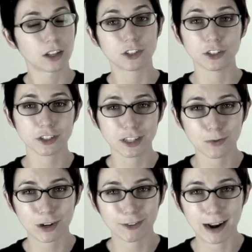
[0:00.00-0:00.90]
So you're just going to
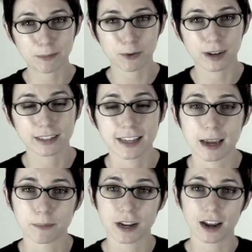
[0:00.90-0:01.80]
want to grab your red
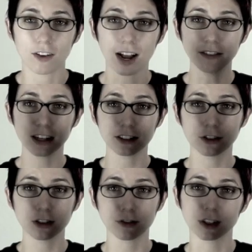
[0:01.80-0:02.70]
tape. Now I've got
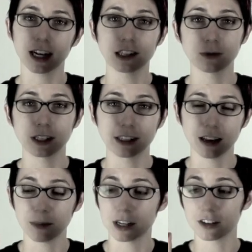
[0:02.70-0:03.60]
two different kinds of red
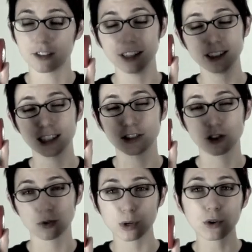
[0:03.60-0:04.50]
tape here. This
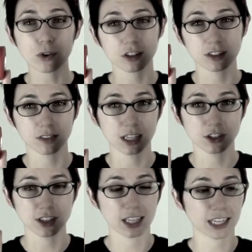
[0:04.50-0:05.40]
is 3/4 of an
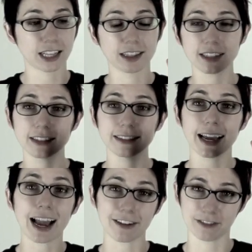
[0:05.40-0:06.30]
inch thick and this is
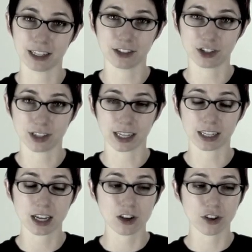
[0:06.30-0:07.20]
1/2 inch
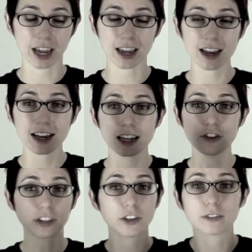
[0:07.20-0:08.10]
thick. Okay?
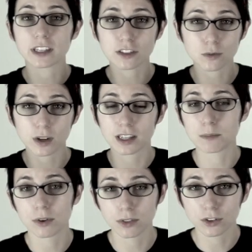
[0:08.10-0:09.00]
You can use either one, they
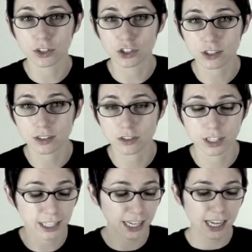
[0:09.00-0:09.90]
both look just as
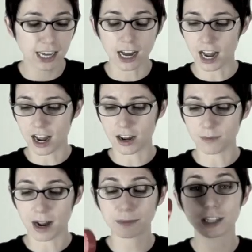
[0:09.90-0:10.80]
good.
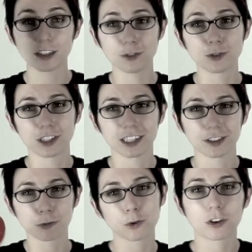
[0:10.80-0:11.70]
I'm going to use
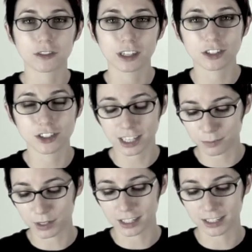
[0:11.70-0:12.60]
the 3/4 of an inch
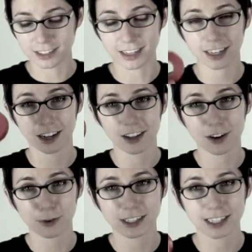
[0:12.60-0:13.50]
thick because I got a
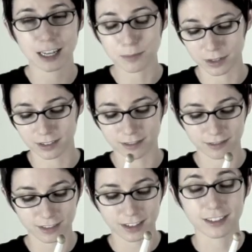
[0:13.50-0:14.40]
lot of red tape and
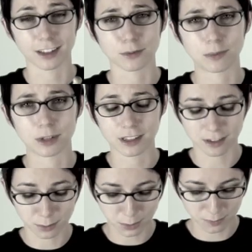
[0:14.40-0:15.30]
that's what I'm going
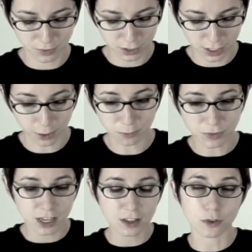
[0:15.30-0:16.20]
to use. So
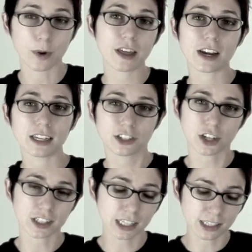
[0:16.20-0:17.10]
the way that I
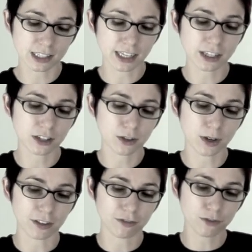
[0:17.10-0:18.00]
start this is I do
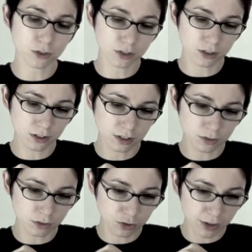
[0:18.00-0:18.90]
a full
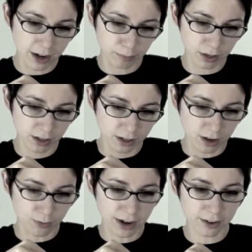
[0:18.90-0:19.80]
trip
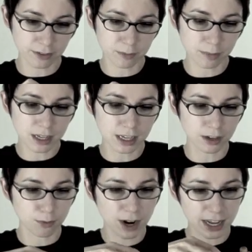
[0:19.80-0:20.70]
around the
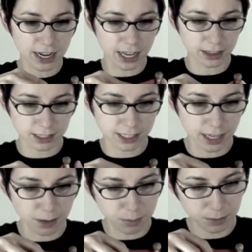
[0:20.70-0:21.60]
bead right at the
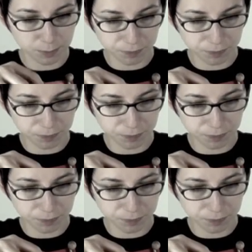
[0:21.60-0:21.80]
tip.